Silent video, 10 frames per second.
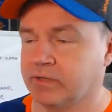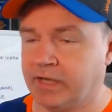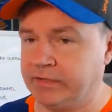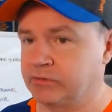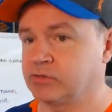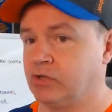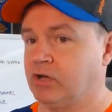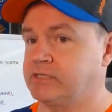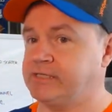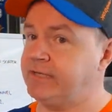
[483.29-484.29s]
the Islanders
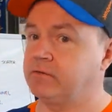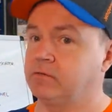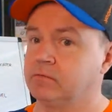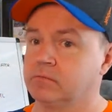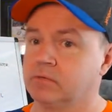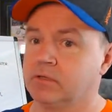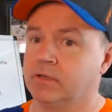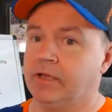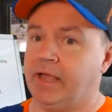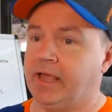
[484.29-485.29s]
got a steal,"
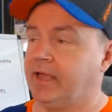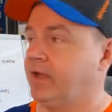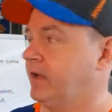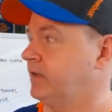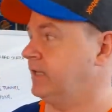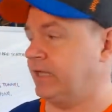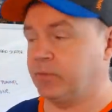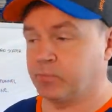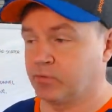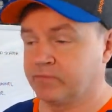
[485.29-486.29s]
and he
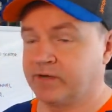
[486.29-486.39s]
proved